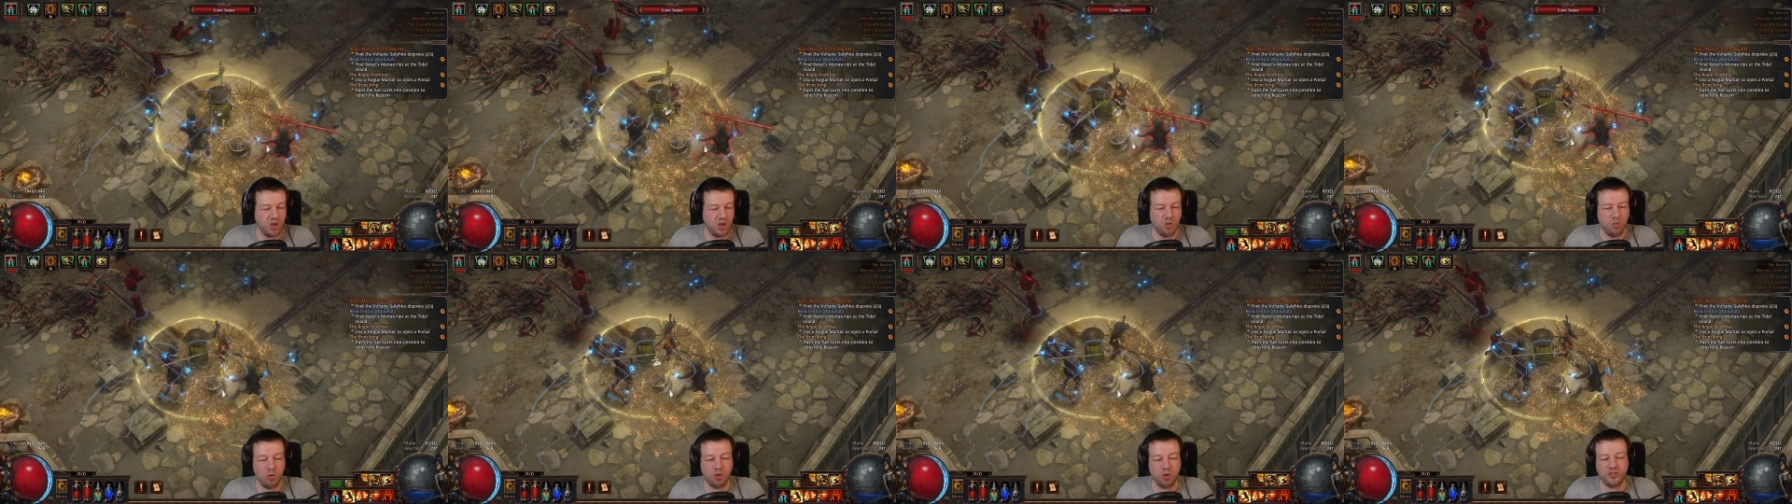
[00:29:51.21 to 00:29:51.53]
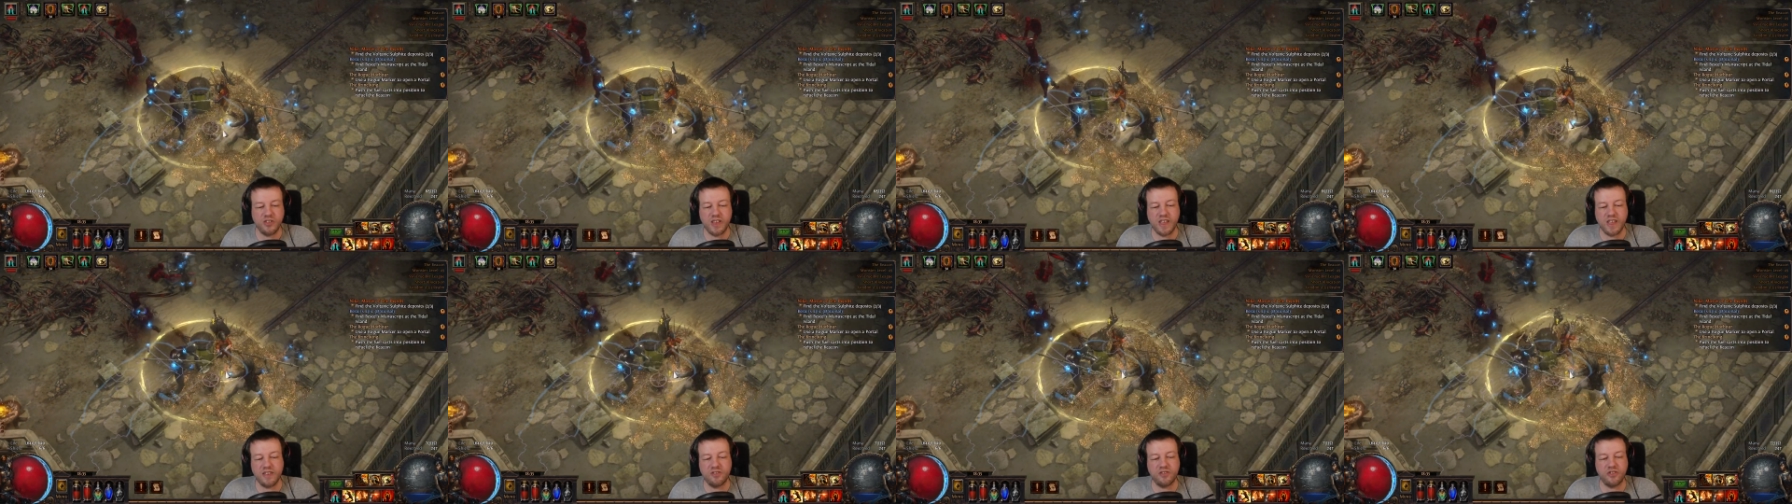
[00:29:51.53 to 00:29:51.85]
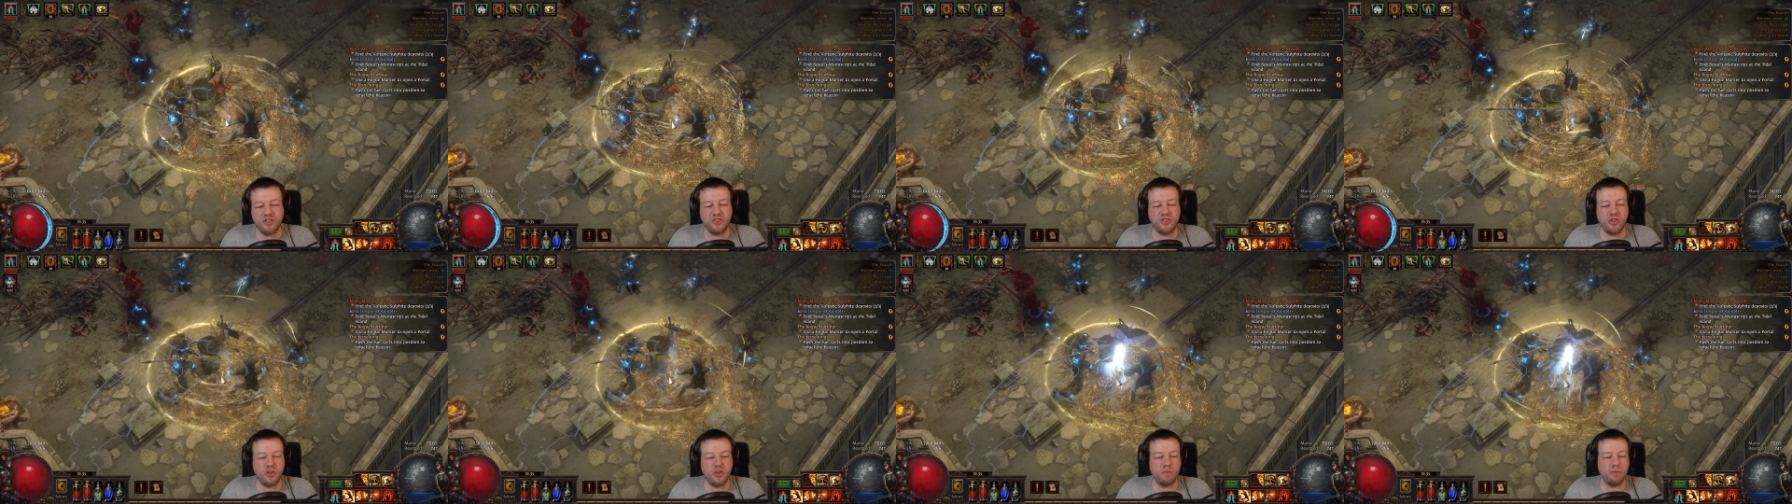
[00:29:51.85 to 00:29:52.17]
Once it gets to
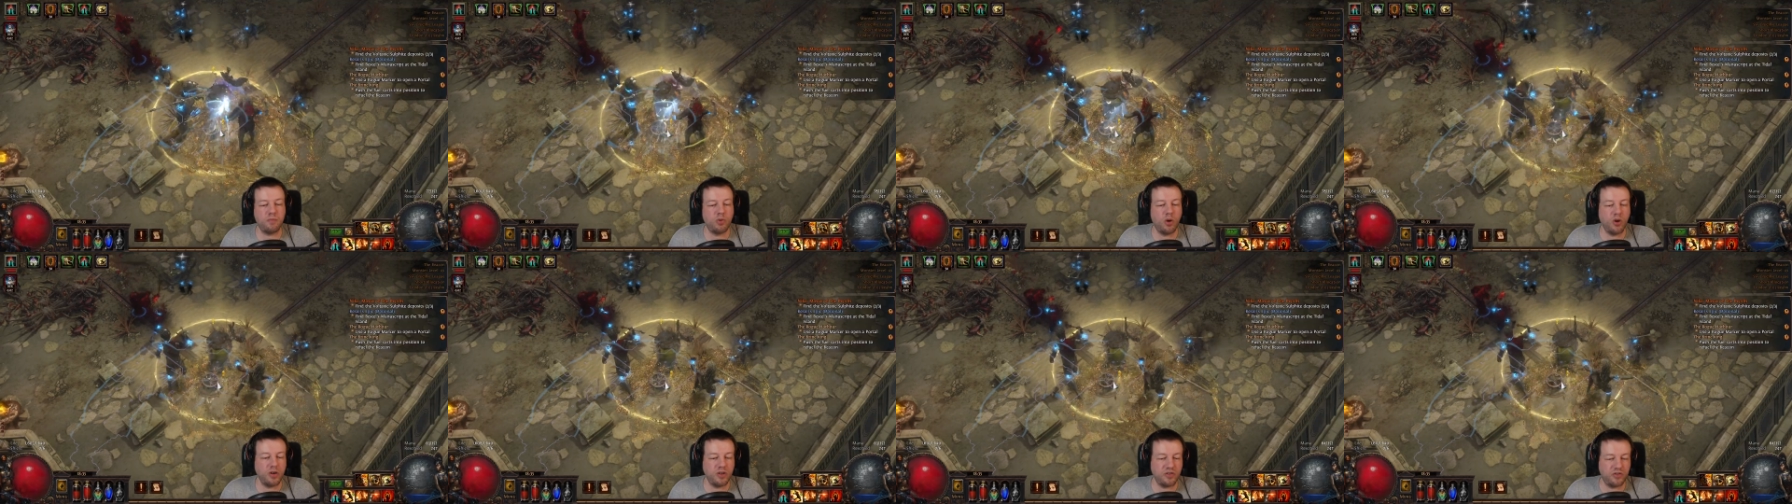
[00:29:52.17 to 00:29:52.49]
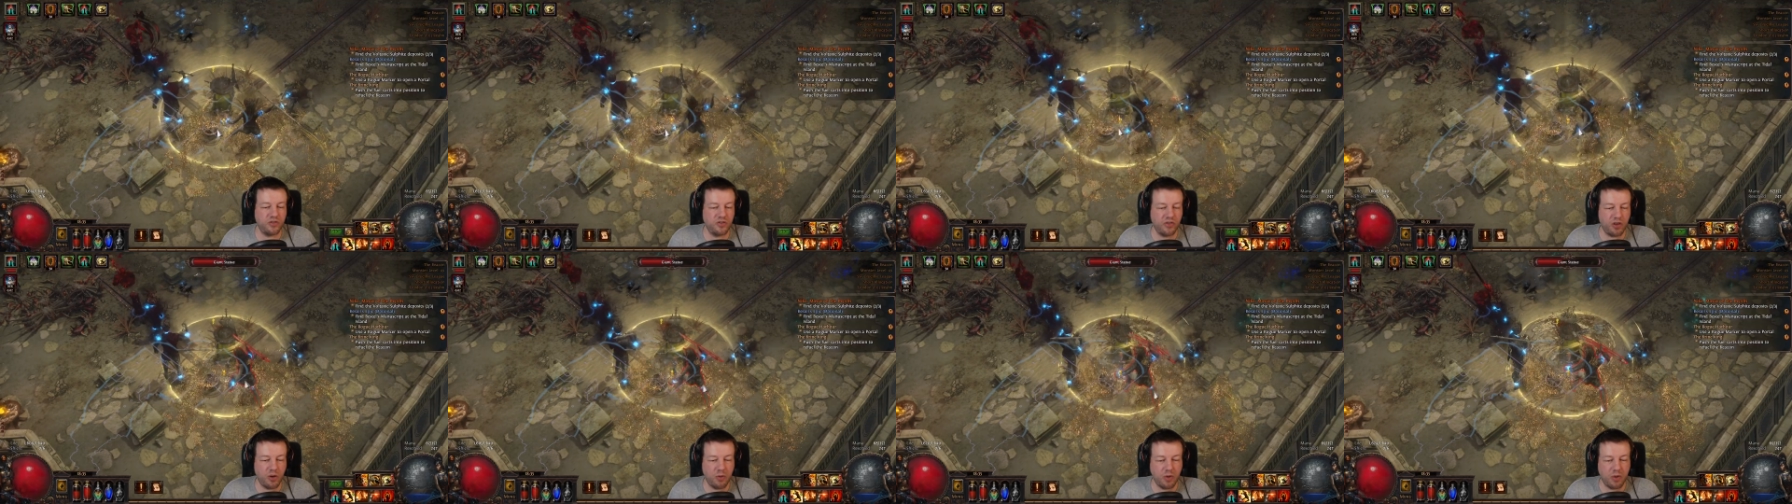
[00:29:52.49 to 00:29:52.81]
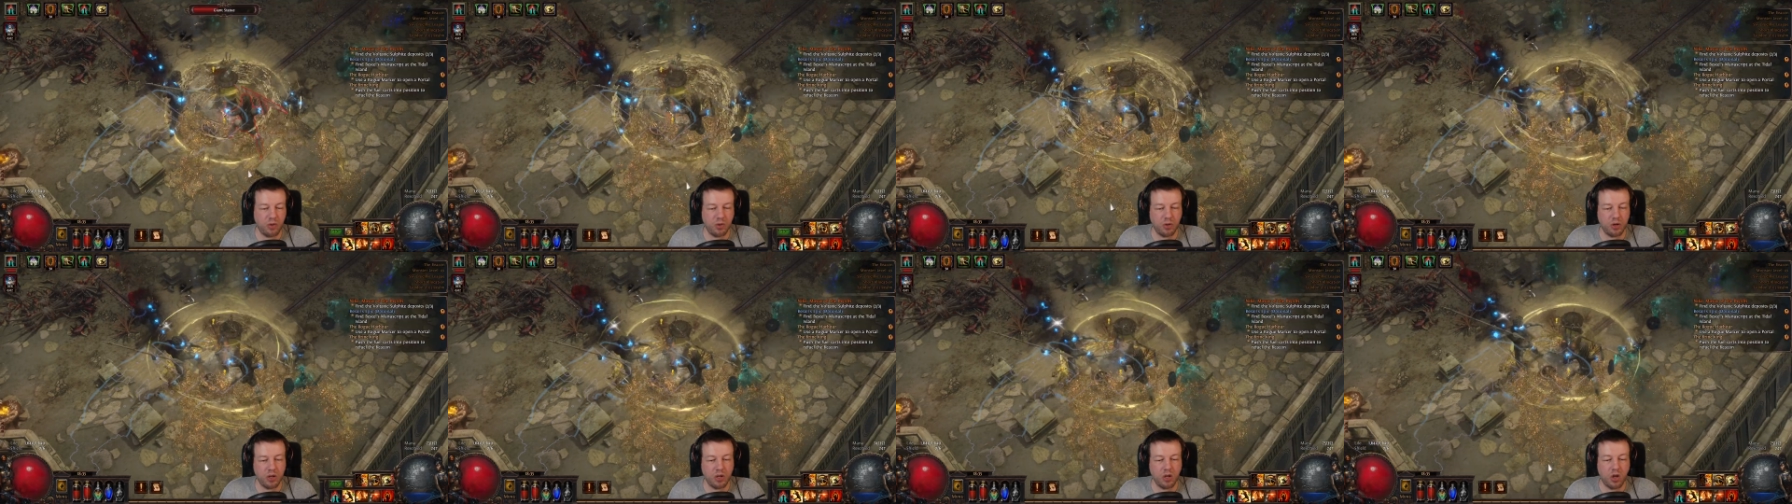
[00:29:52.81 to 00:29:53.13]
certain points, though, it
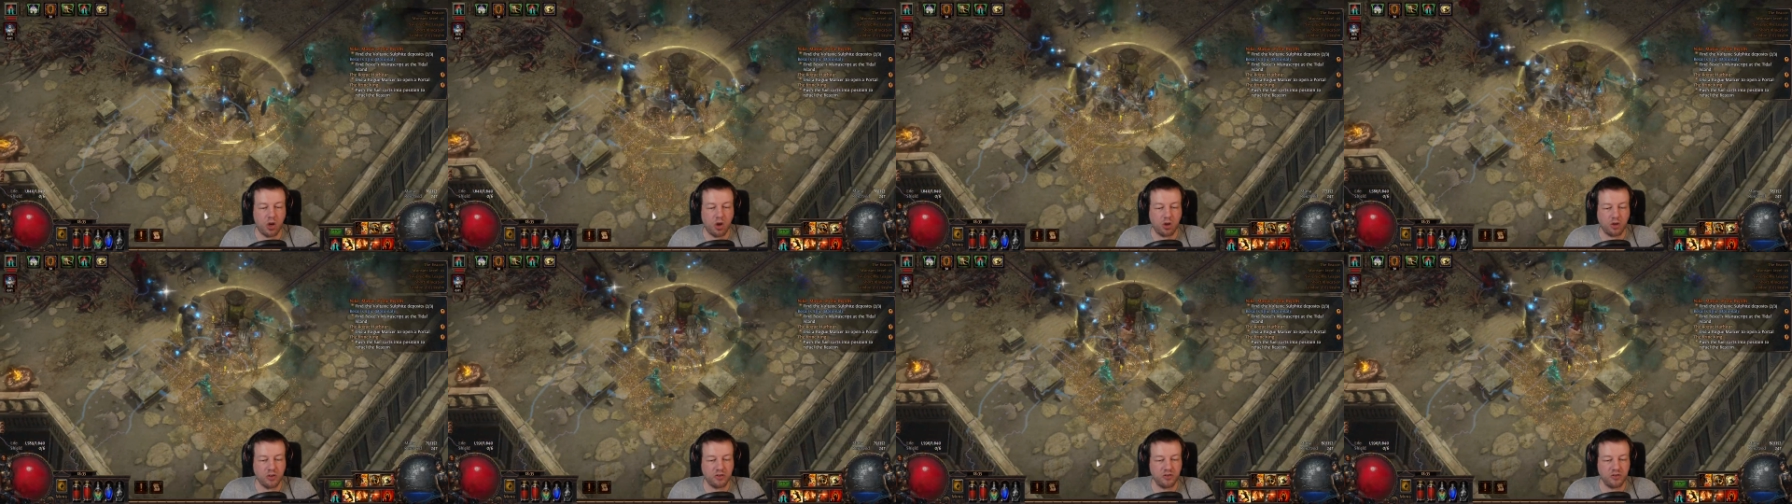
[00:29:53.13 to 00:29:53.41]
will lock.